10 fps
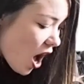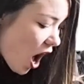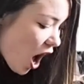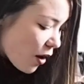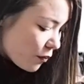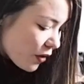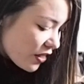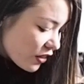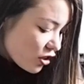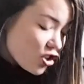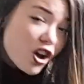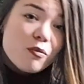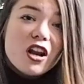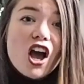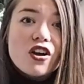I think the Jo
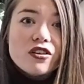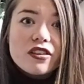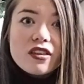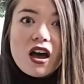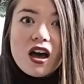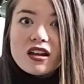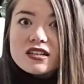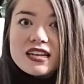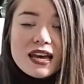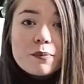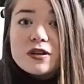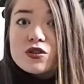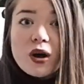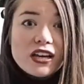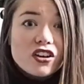Malone tip is
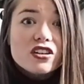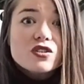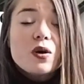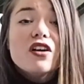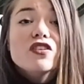quite good as well.